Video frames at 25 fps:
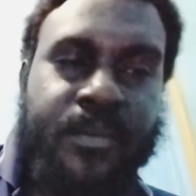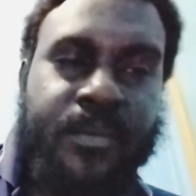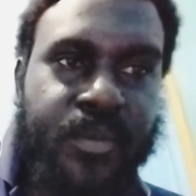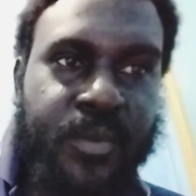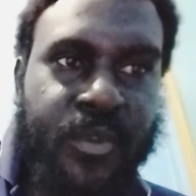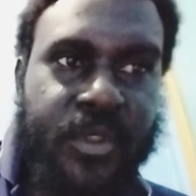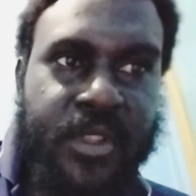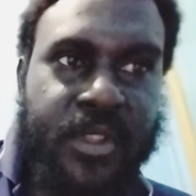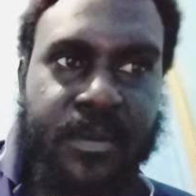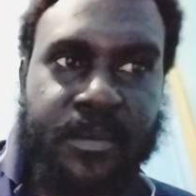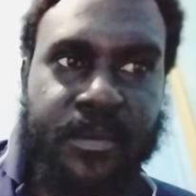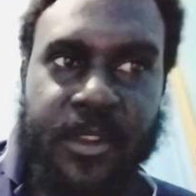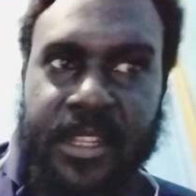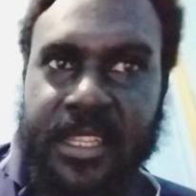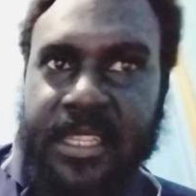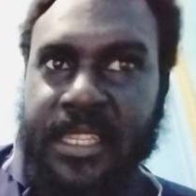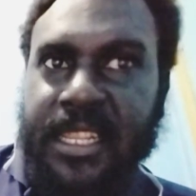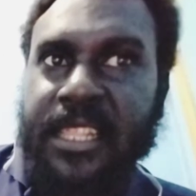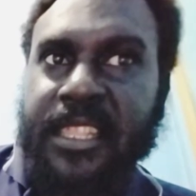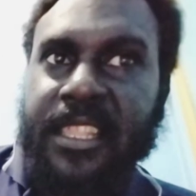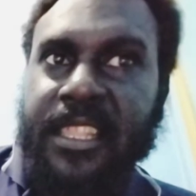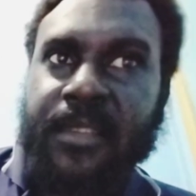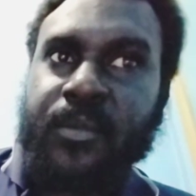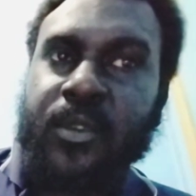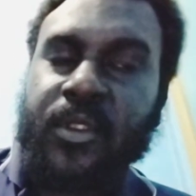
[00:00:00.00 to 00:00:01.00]
Putting this la
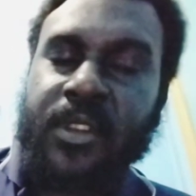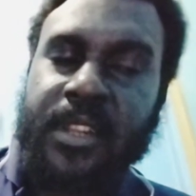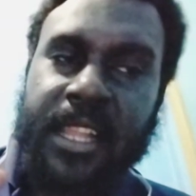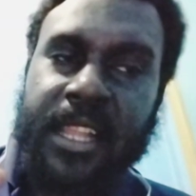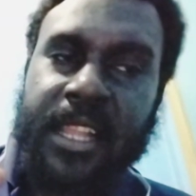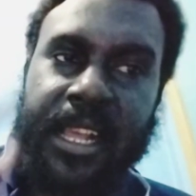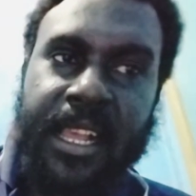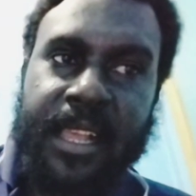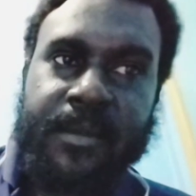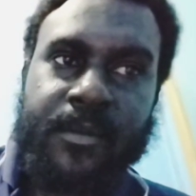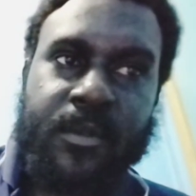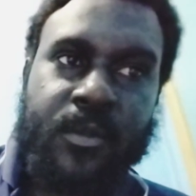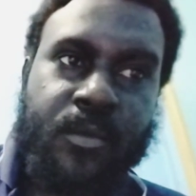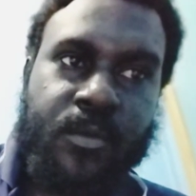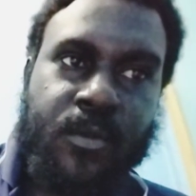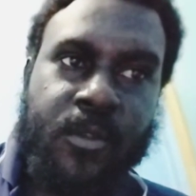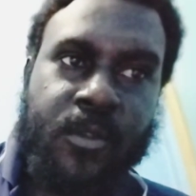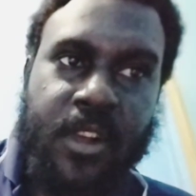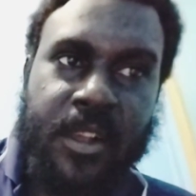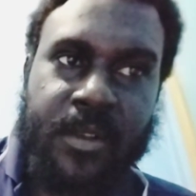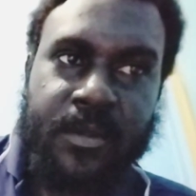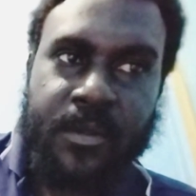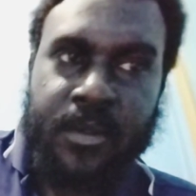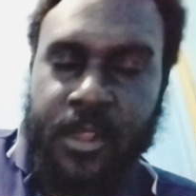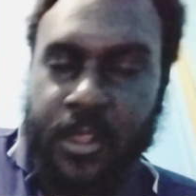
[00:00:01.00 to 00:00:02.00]
table na
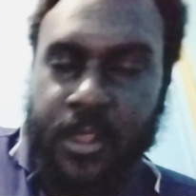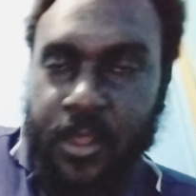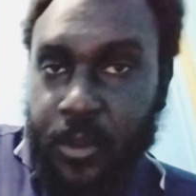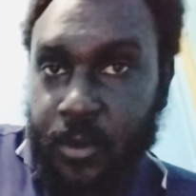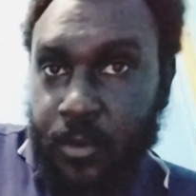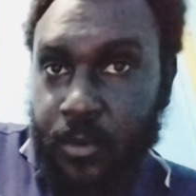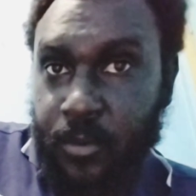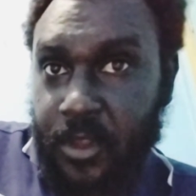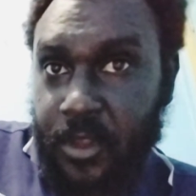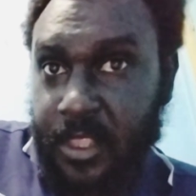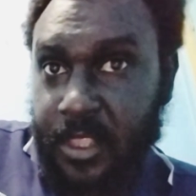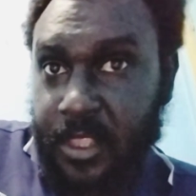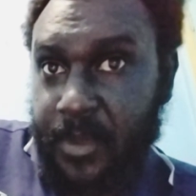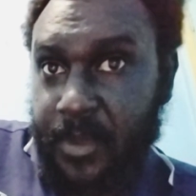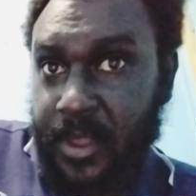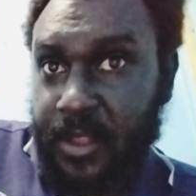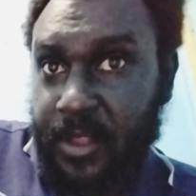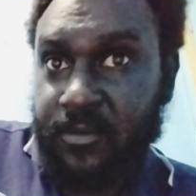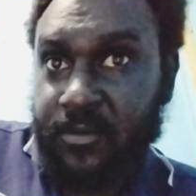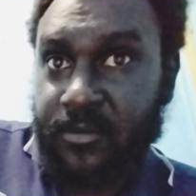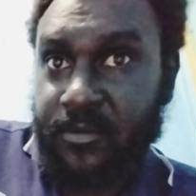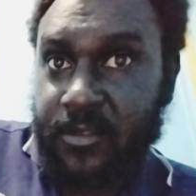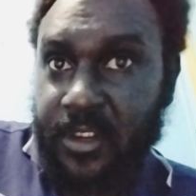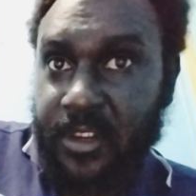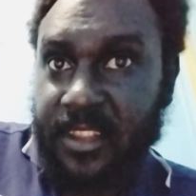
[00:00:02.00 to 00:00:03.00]
working
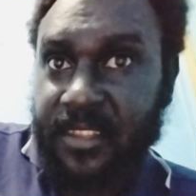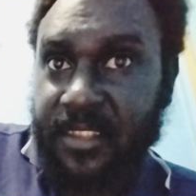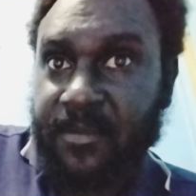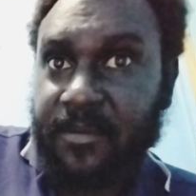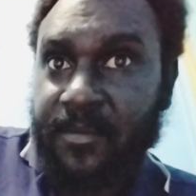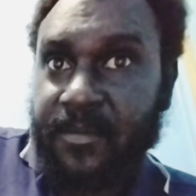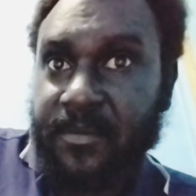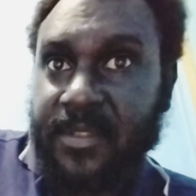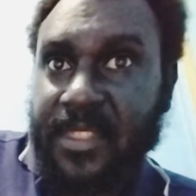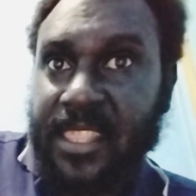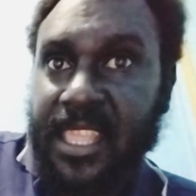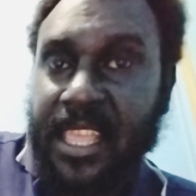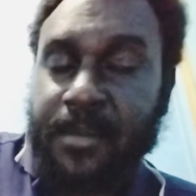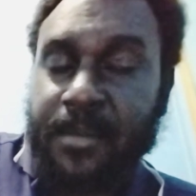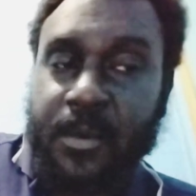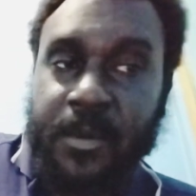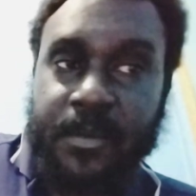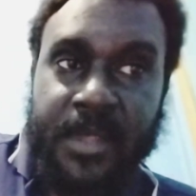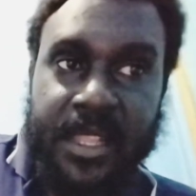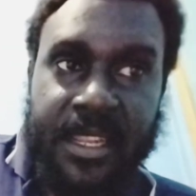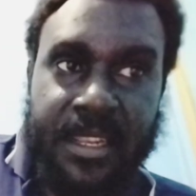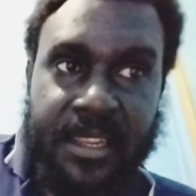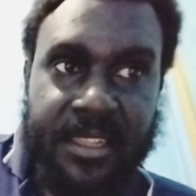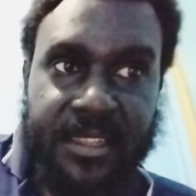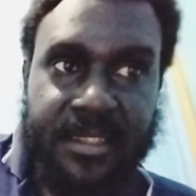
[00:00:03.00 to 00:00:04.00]
out one type of
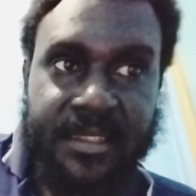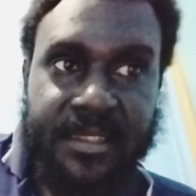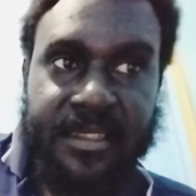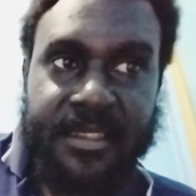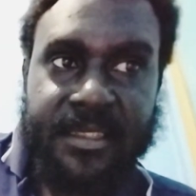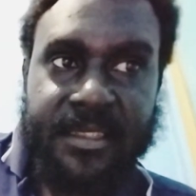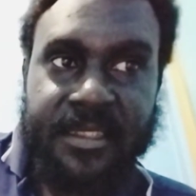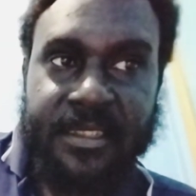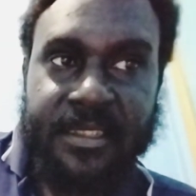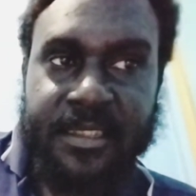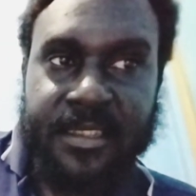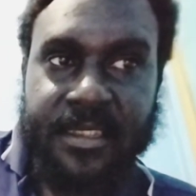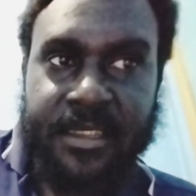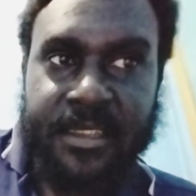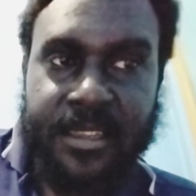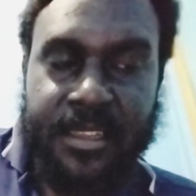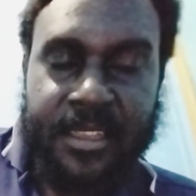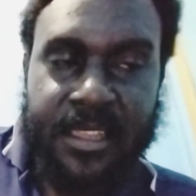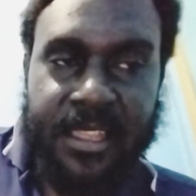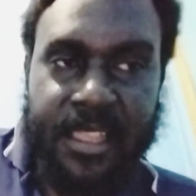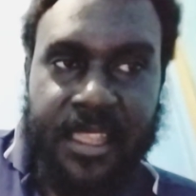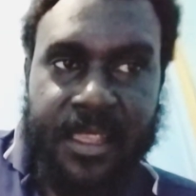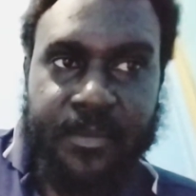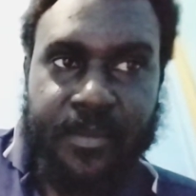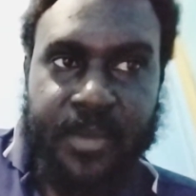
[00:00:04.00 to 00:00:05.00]
the niche
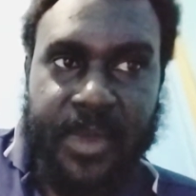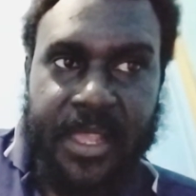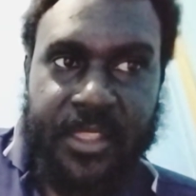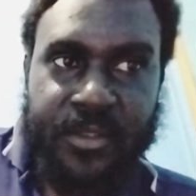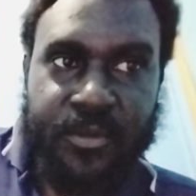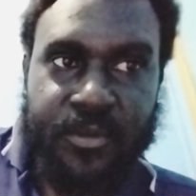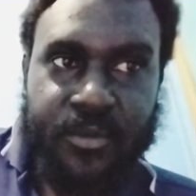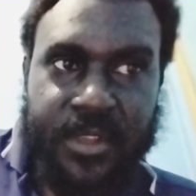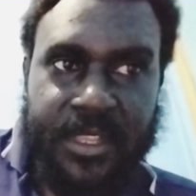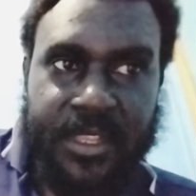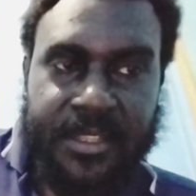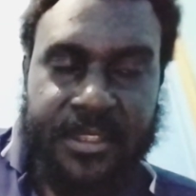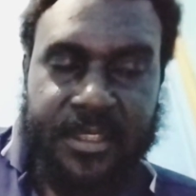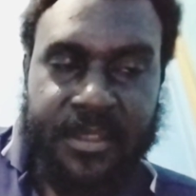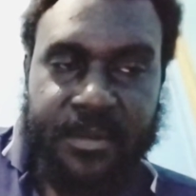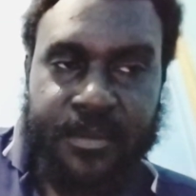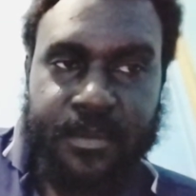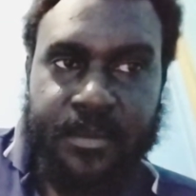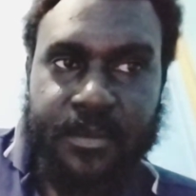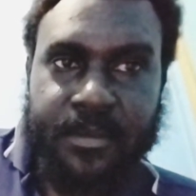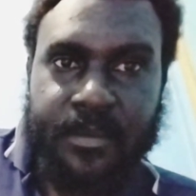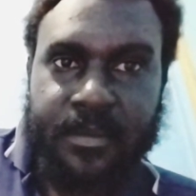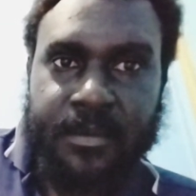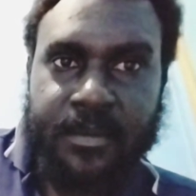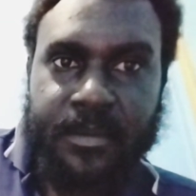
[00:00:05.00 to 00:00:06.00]
and by you
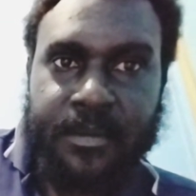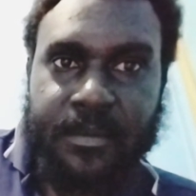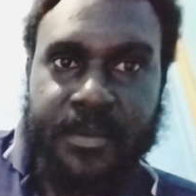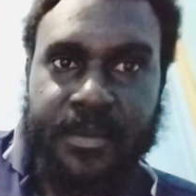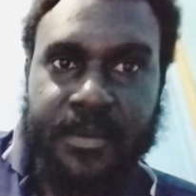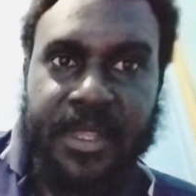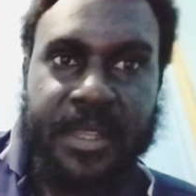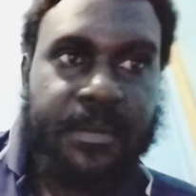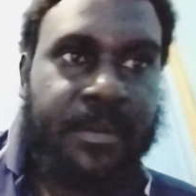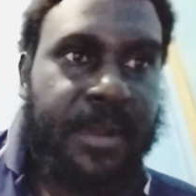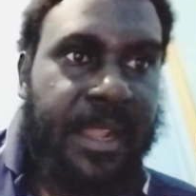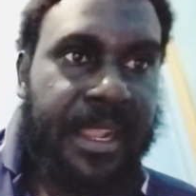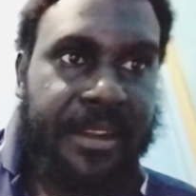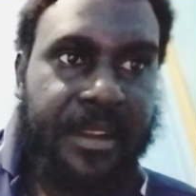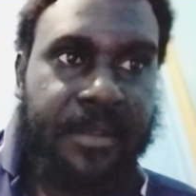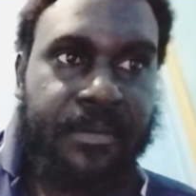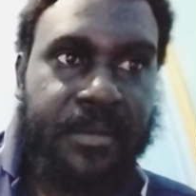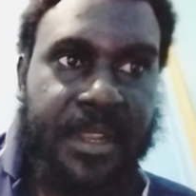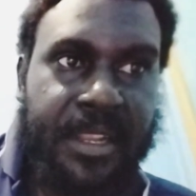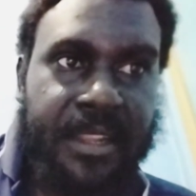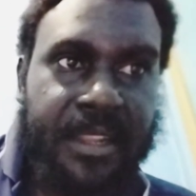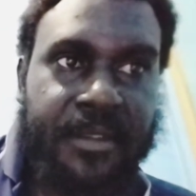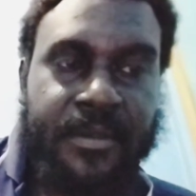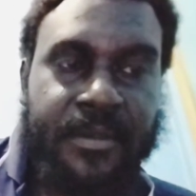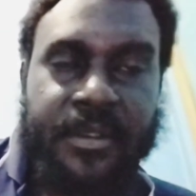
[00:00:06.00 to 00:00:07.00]
kisim big na
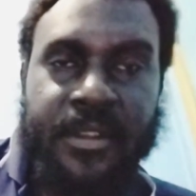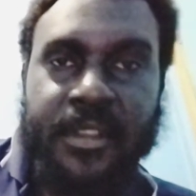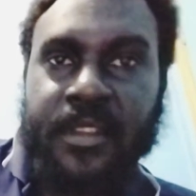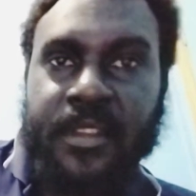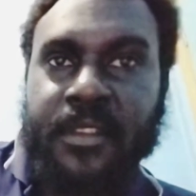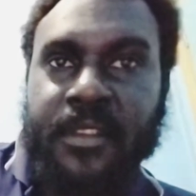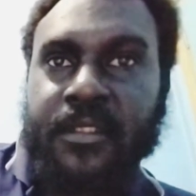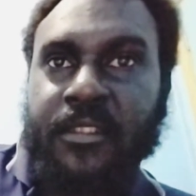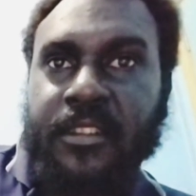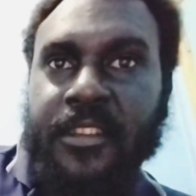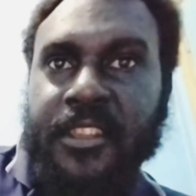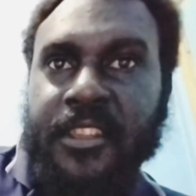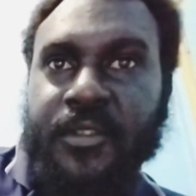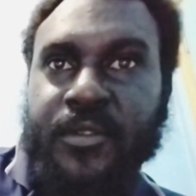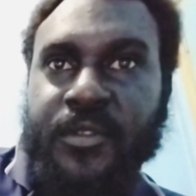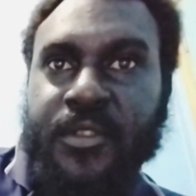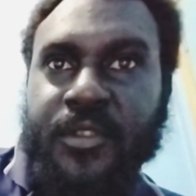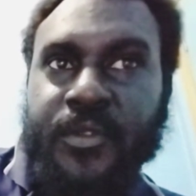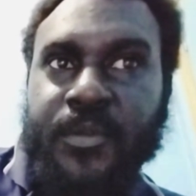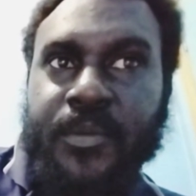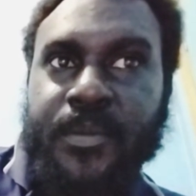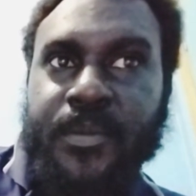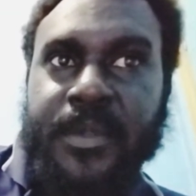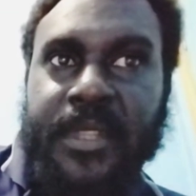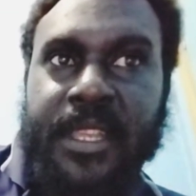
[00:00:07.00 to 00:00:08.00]
revenue on
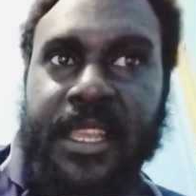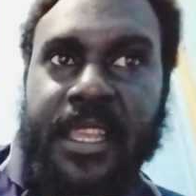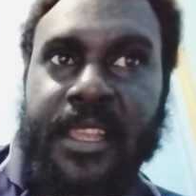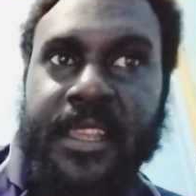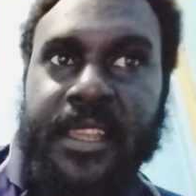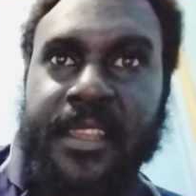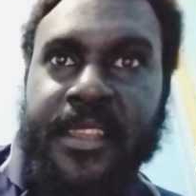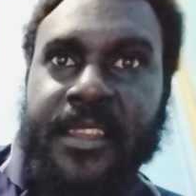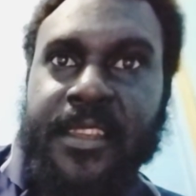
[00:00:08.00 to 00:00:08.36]
YouTube. Yeah.